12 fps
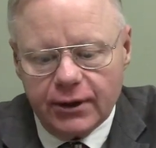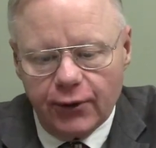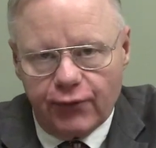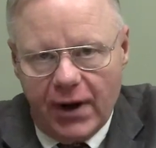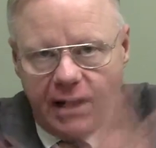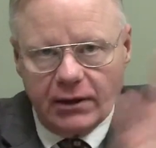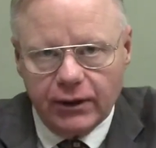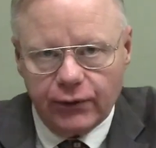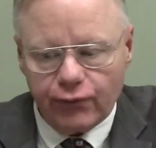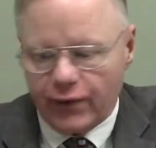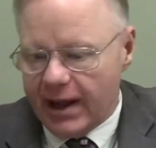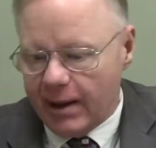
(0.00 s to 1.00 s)
Franklin
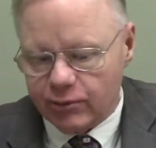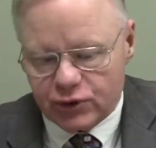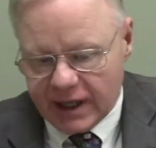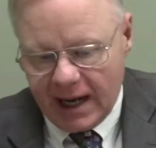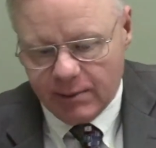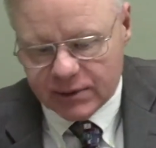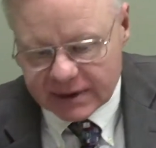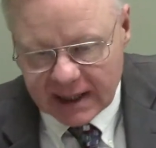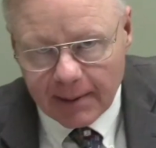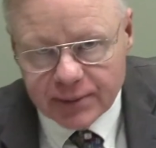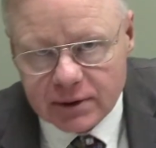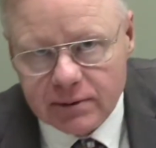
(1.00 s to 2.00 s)
Graham, James
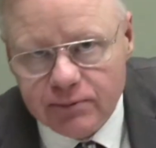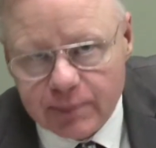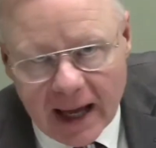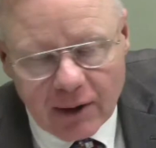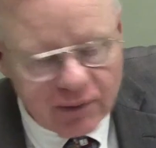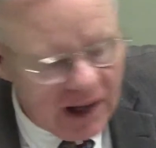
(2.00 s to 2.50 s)
Dobson, Pat